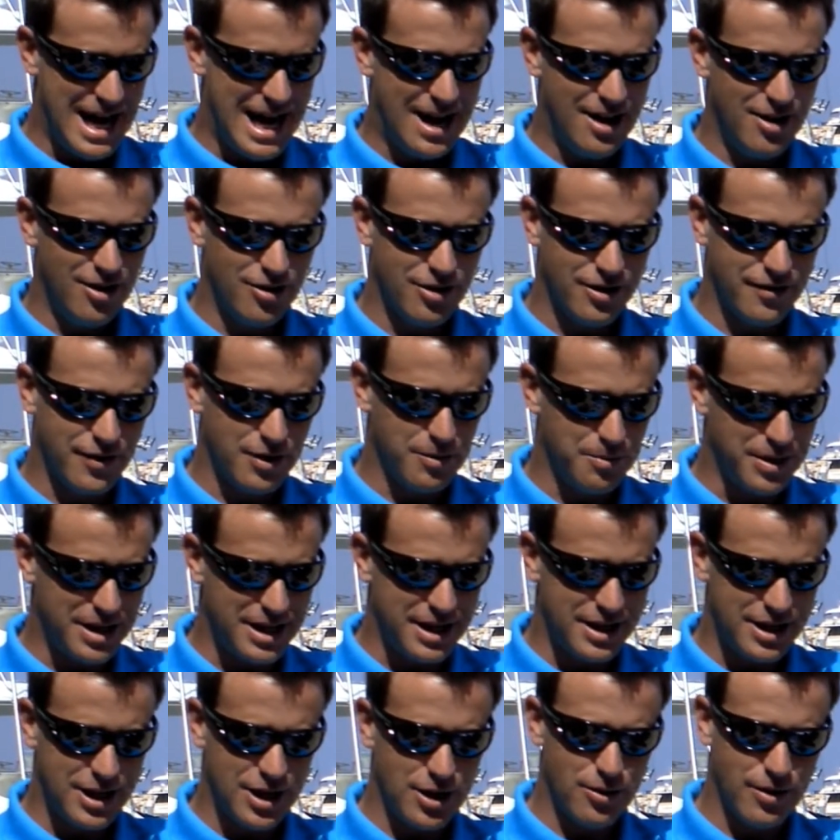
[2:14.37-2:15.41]
How long have you
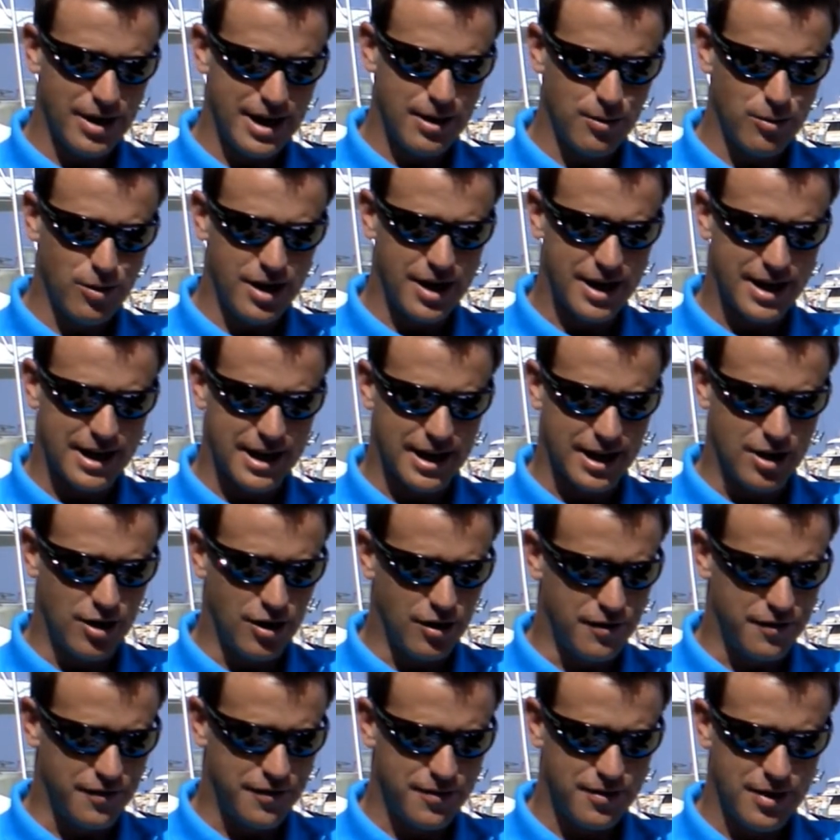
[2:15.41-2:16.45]
been in the UAE working in
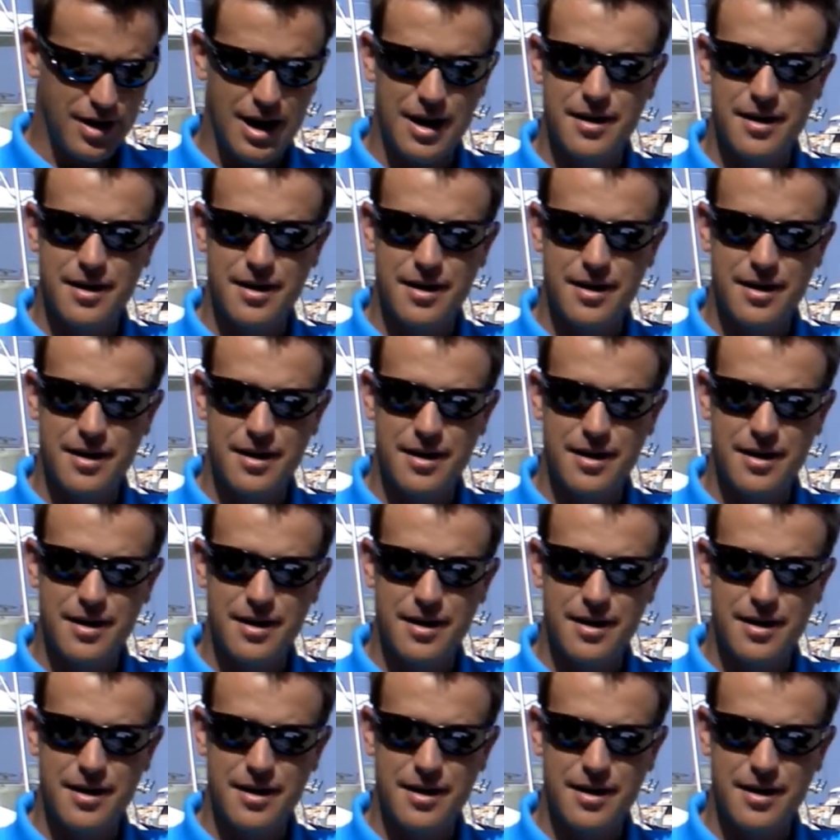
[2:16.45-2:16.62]
golf?